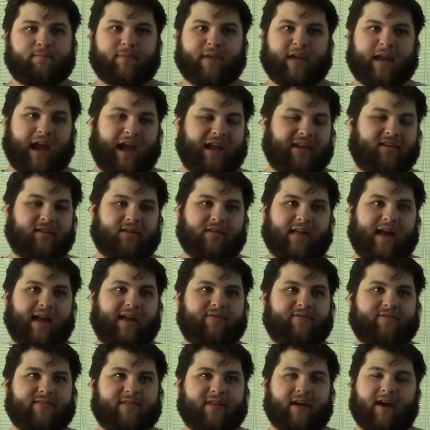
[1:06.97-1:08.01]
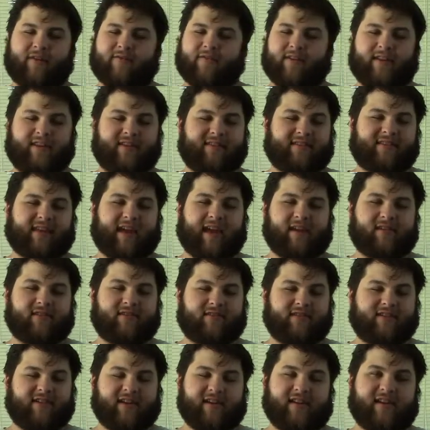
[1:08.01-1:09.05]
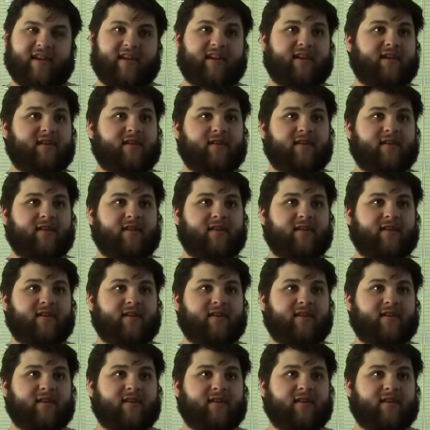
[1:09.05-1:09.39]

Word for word: kind of life stuff, and it's kind of shitty.